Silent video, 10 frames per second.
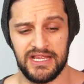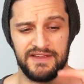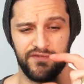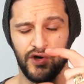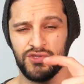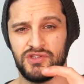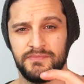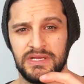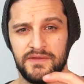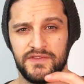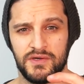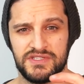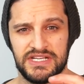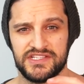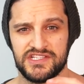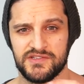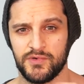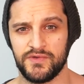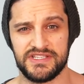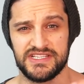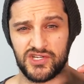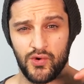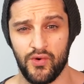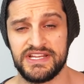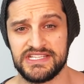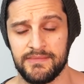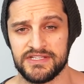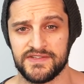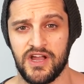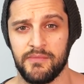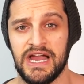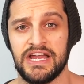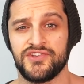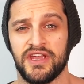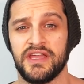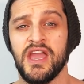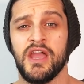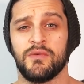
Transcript: Like for 100 mil of those innocent smoothies, it's crazy amounts of carbohydrate.